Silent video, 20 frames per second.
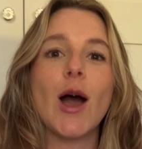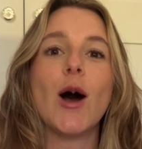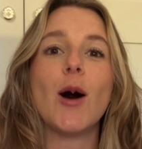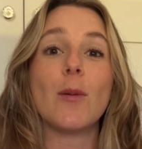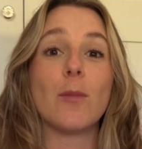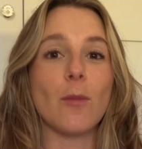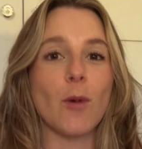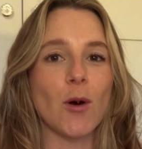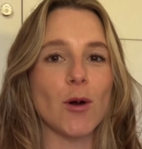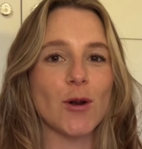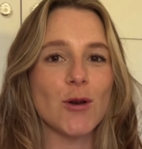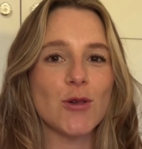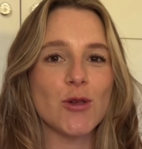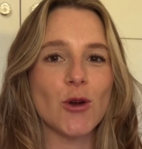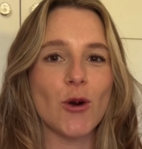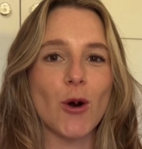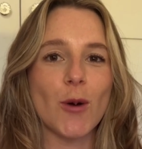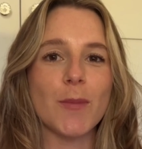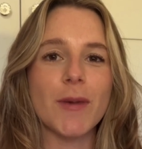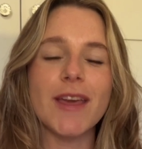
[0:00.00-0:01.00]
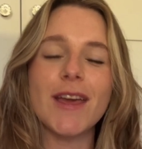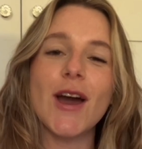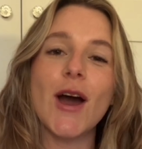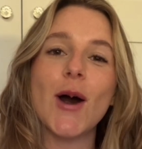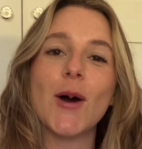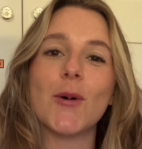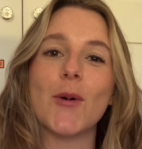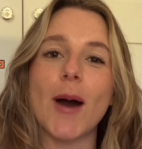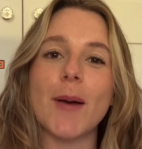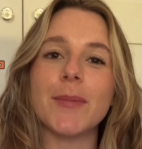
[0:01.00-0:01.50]
Molo chomi,
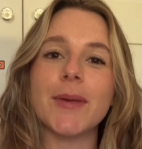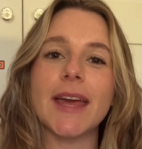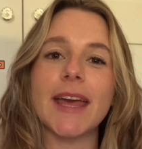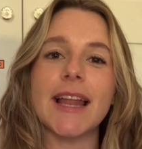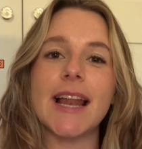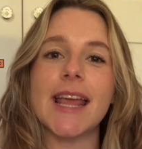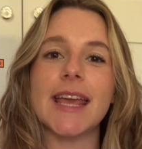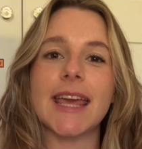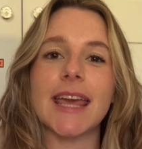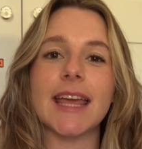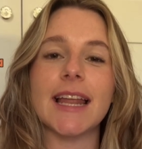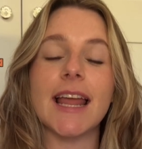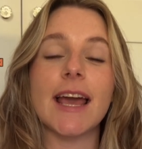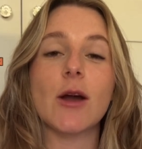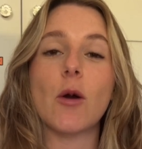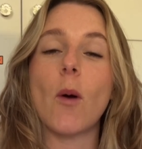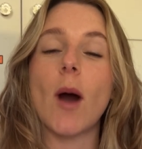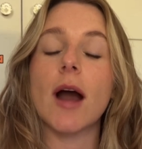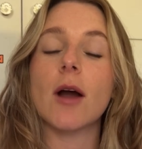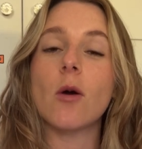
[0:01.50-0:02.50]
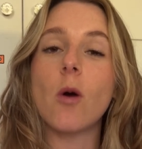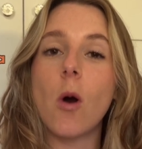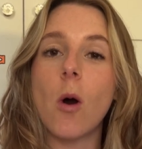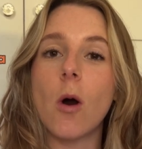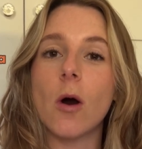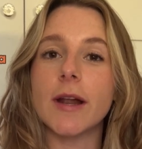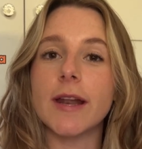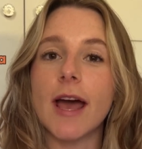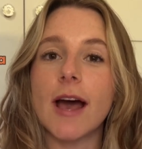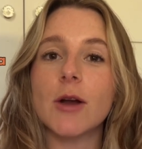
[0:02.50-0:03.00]
wamkelekile
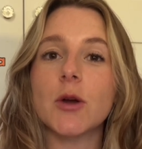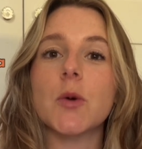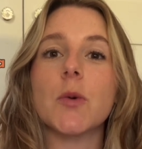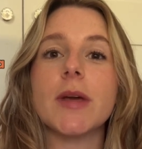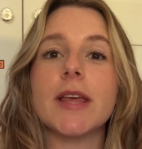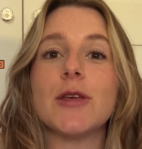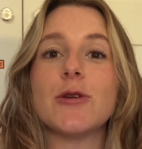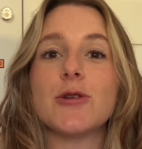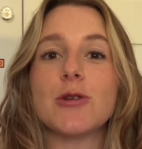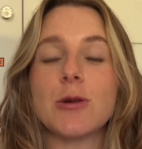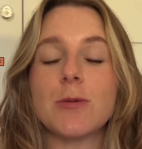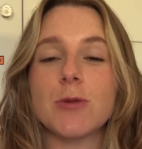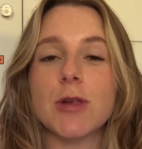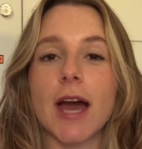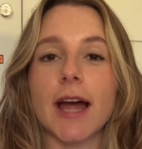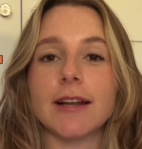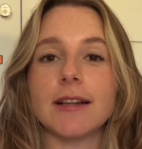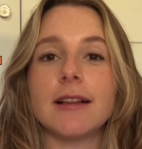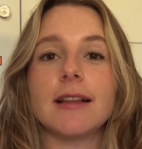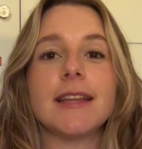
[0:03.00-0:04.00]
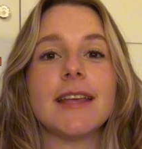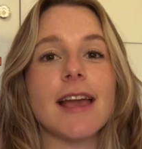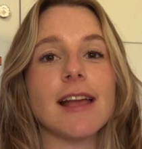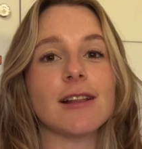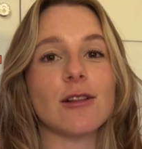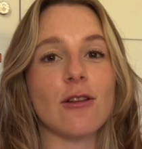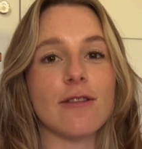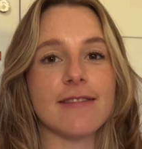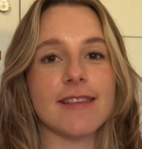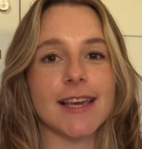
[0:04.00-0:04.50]
kwakhona kwi-YouTube channel
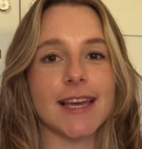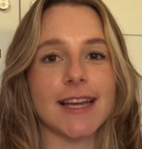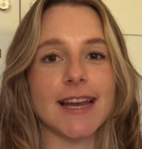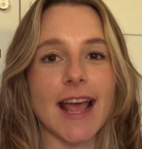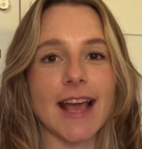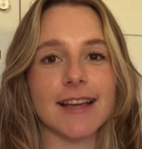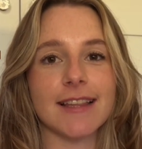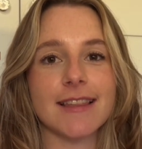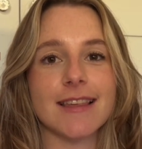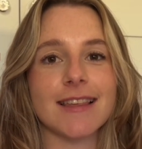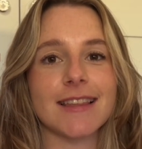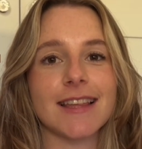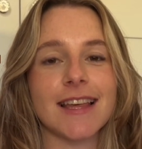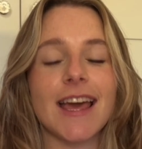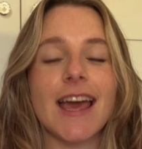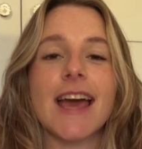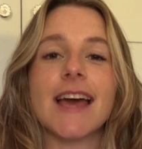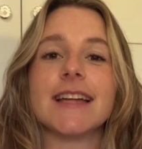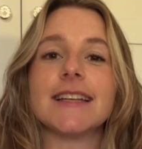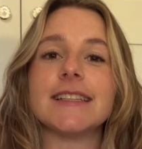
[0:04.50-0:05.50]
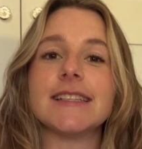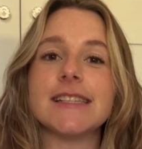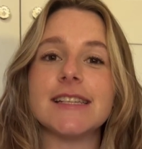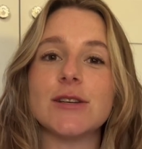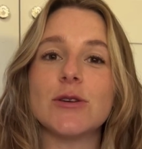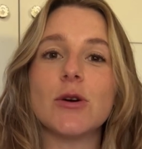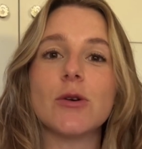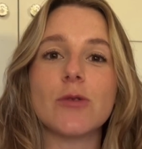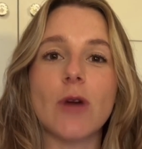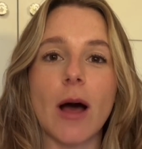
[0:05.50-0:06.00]
yeXhosa Connect.
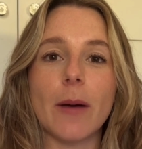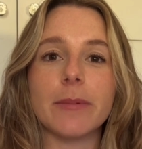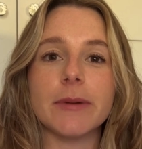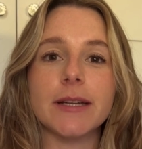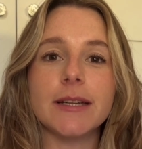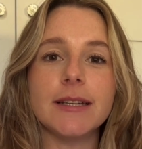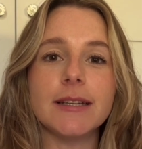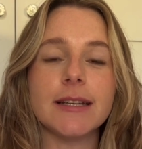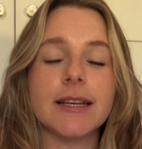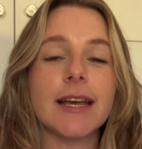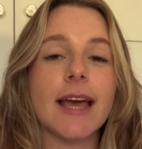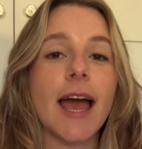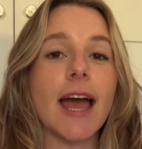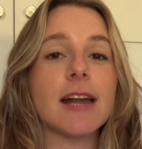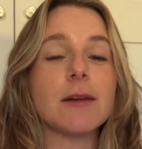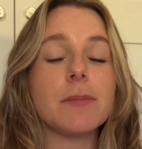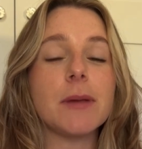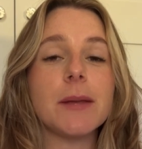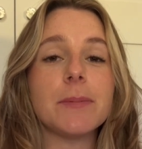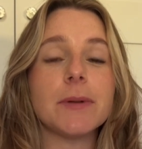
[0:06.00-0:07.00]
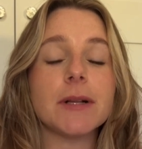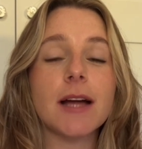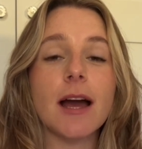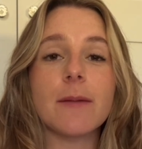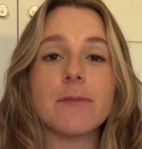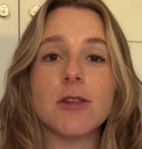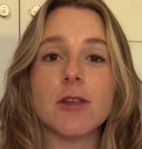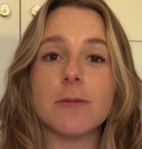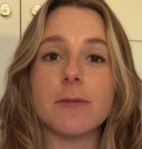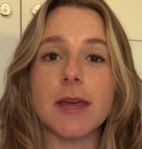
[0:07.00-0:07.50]
Ndingu Robin, and people
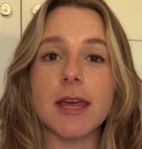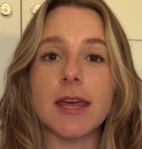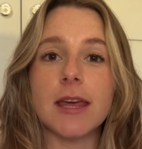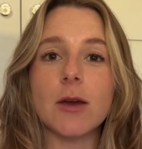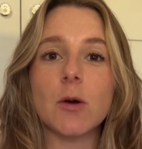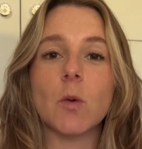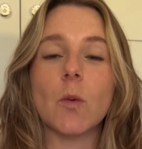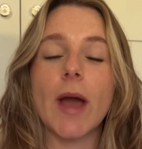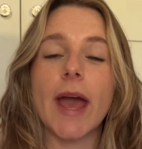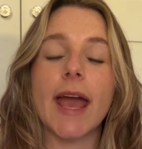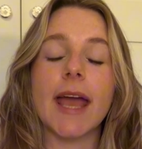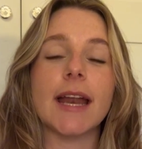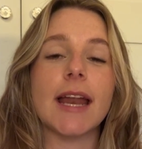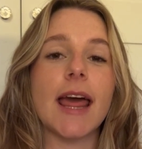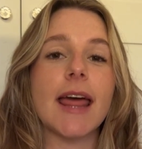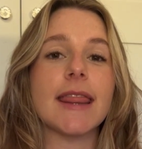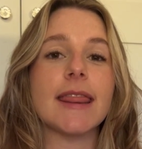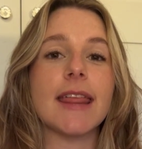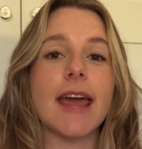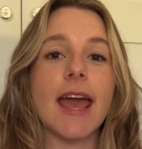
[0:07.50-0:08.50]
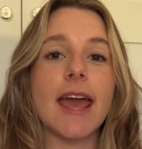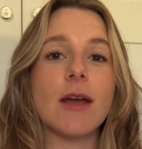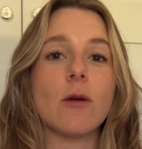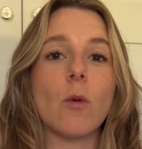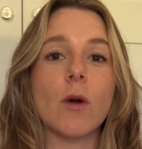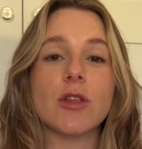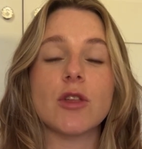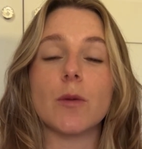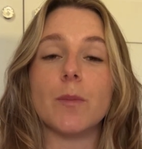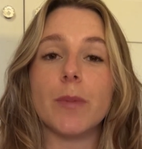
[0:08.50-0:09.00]
come to me when they
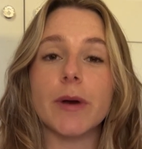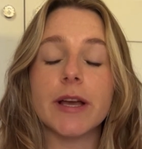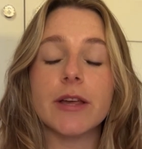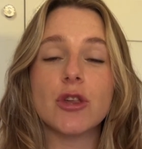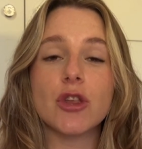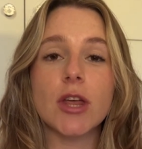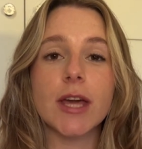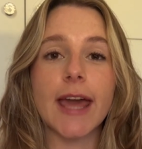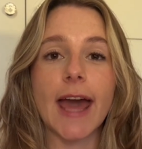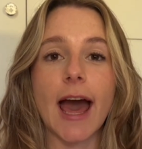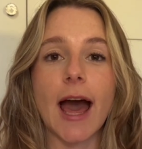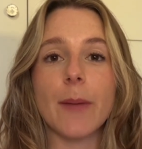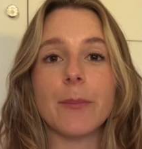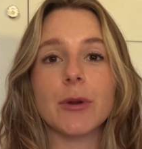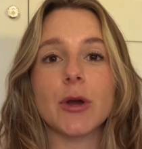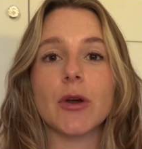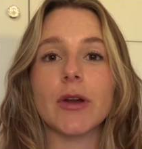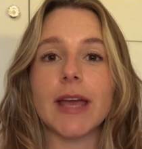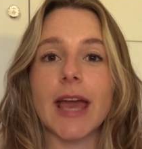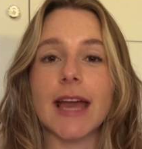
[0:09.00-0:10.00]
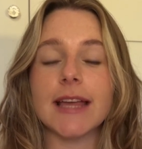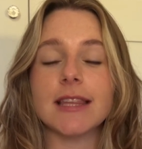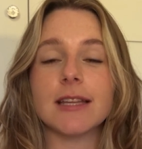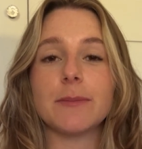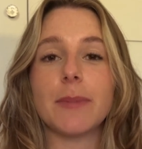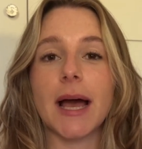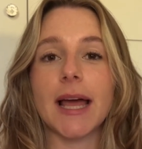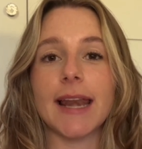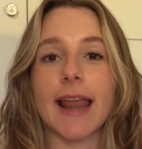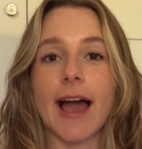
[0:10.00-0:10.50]
want to bridge the gap
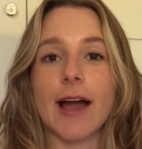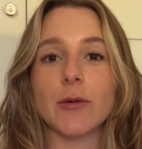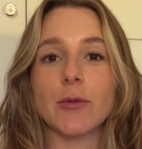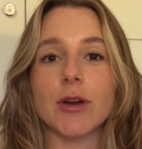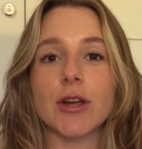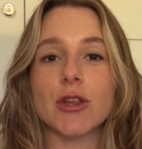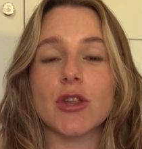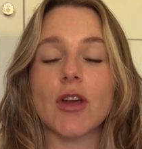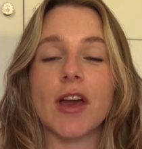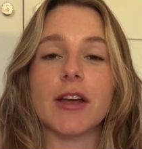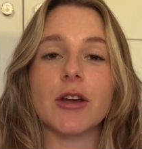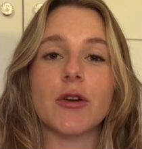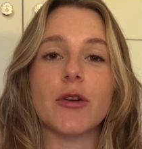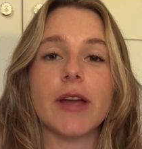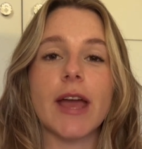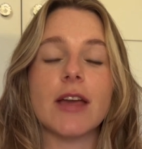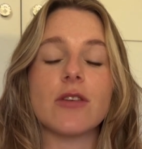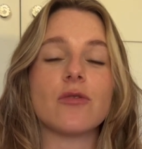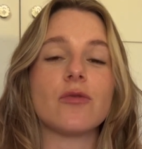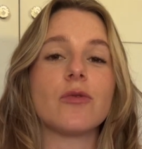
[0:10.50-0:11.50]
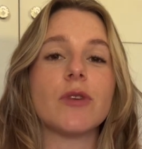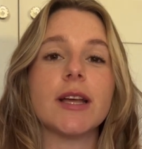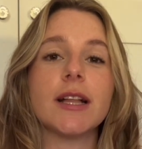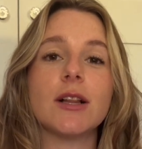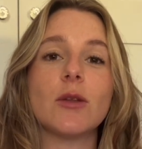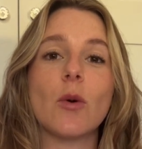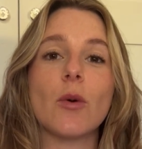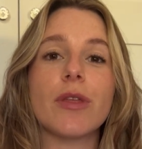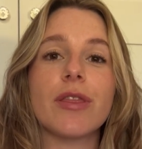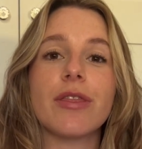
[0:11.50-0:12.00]
created by language and create
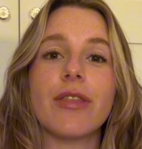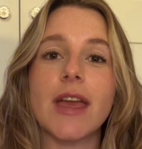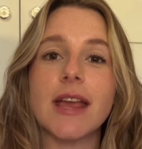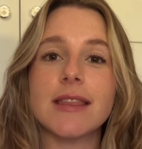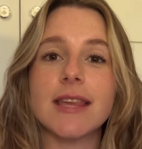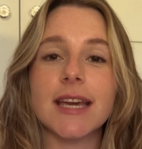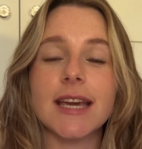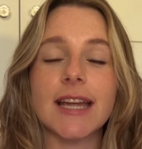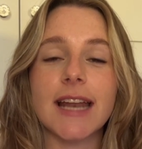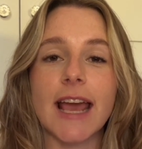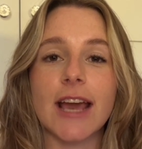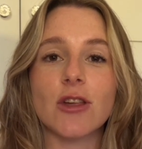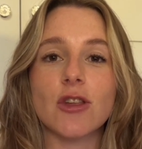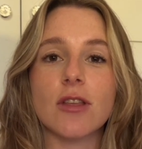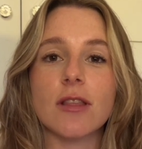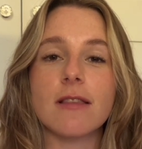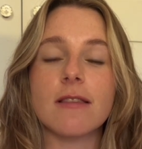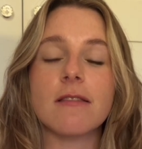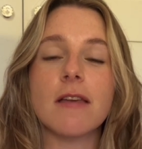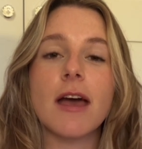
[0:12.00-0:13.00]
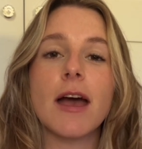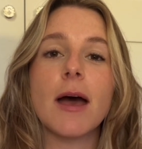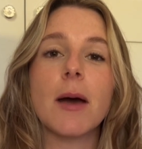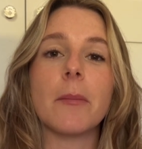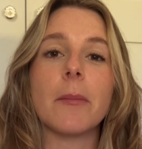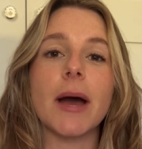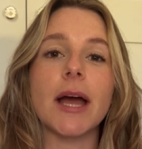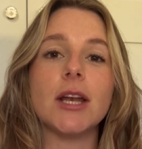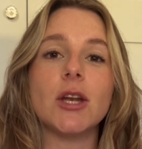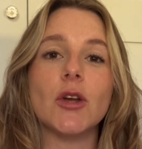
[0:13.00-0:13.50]
real, authentic connections
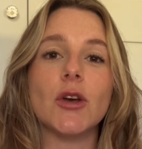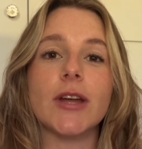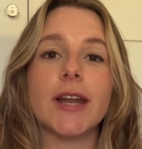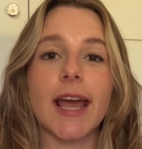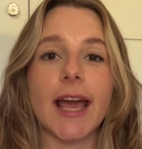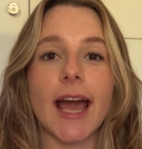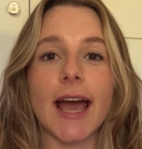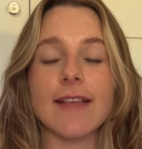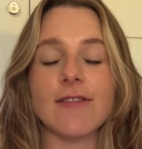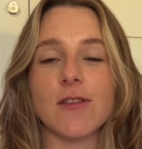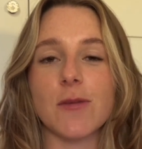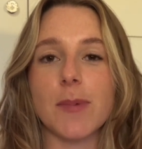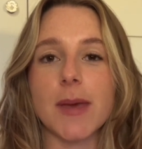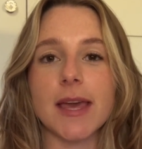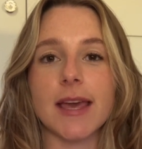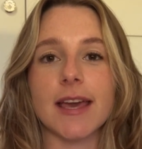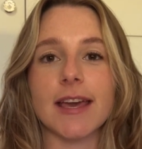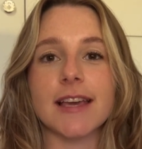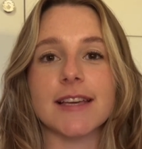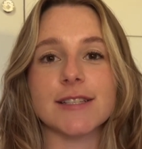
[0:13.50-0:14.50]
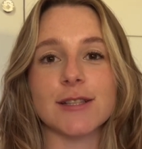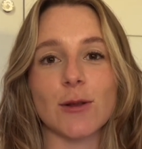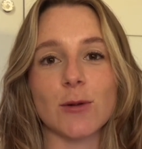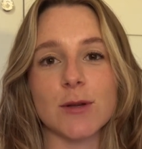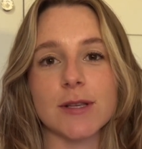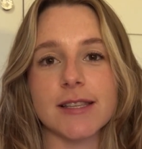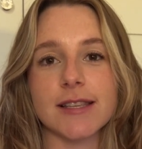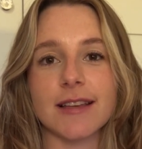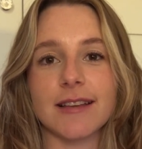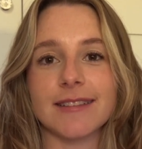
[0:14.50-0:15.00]
by learning and speaking
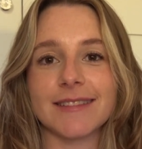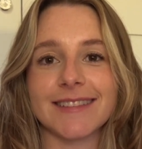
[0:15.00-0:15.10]
isiXhosa.